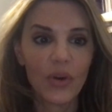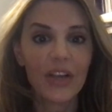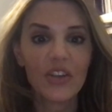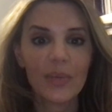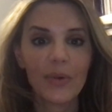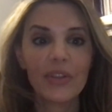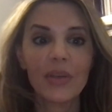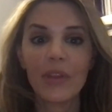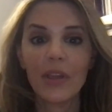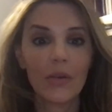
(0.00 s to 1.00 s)
we're anxious about
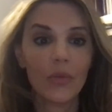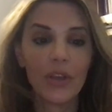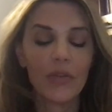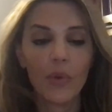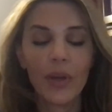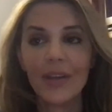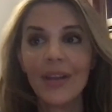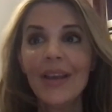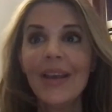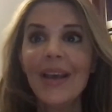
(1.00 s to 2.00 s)
something that we avoided,
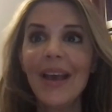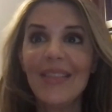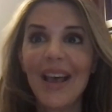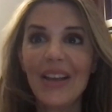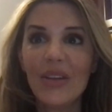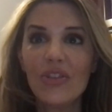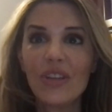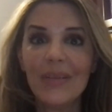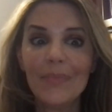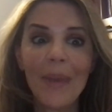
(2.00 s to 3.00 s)
and that
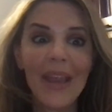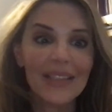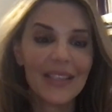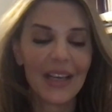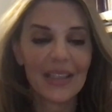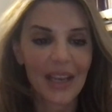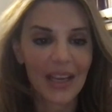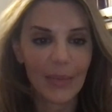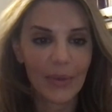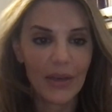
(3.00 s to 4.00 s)
usually makes the
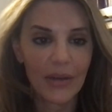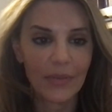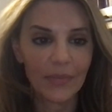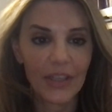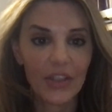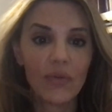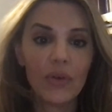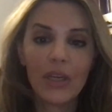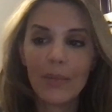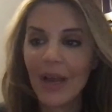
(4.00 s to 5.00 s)
anxiety bigger. Like, so if you
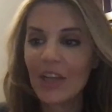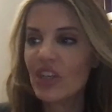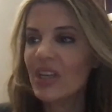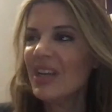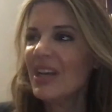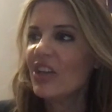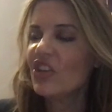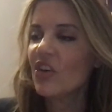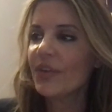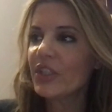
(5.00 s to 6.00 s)
can imagine, I
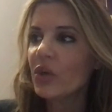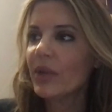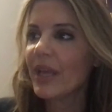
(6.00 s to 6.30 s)
generally don't